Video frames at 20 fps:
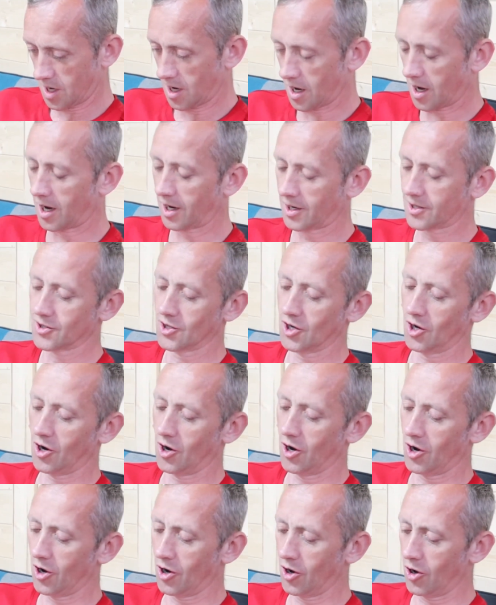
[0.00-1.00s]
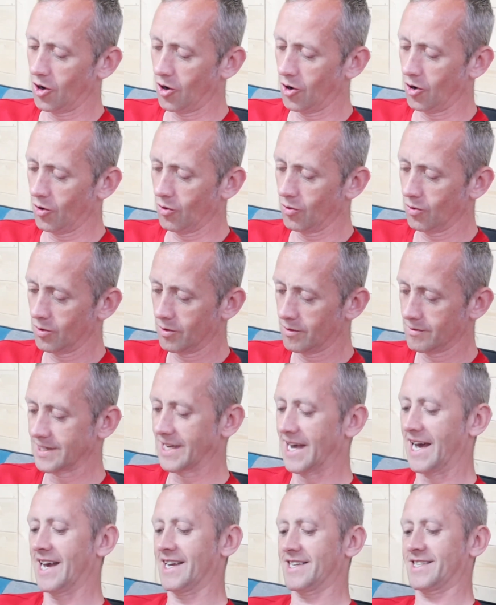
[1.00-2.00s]
Oh, no!
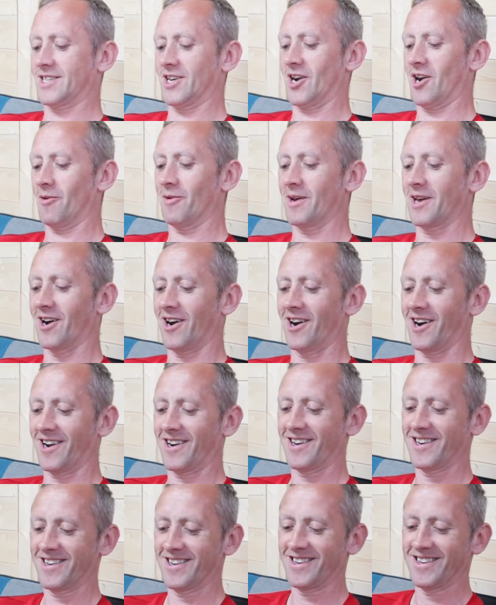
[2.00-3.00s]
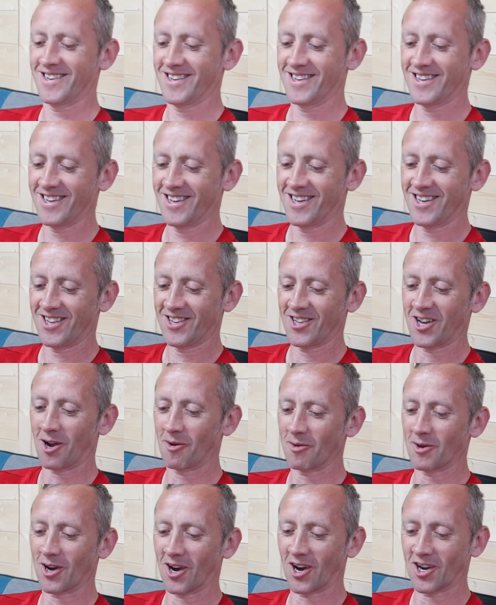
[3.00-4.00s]
Yes, there we are. There
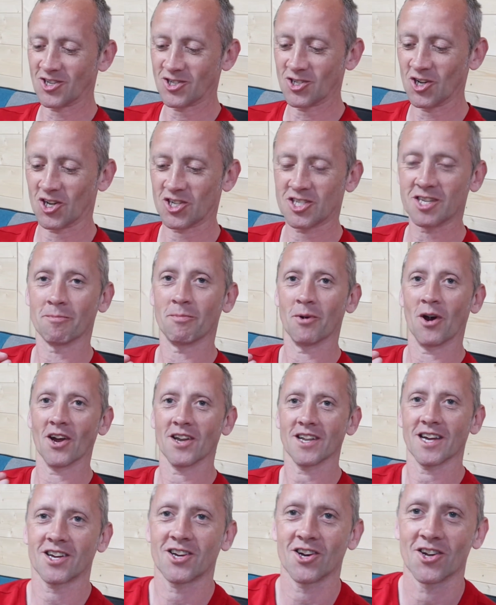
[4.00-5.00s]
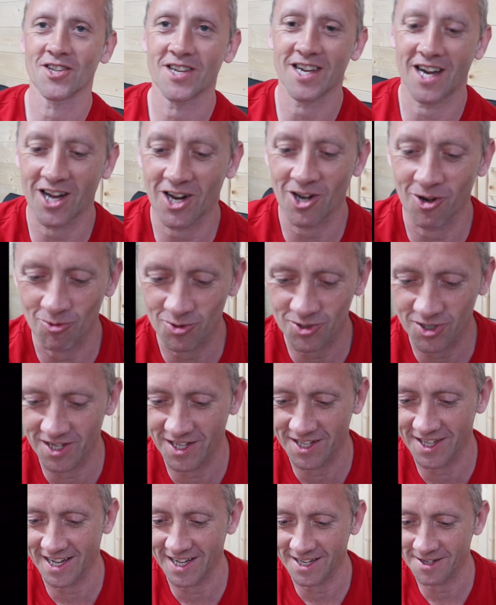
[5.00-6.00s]
we are. Just about. I couldn't get closer
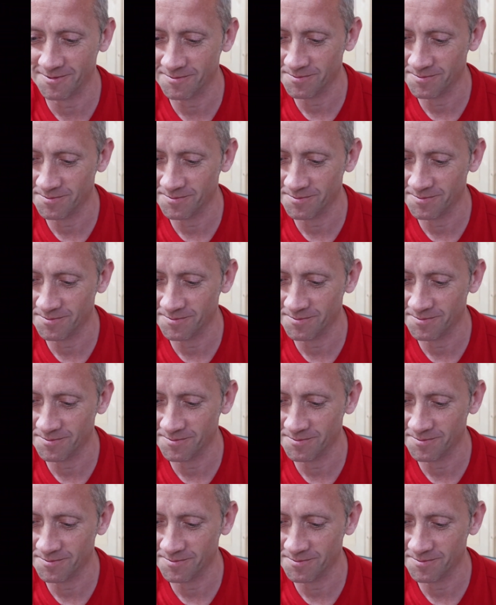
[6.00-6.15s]
than that.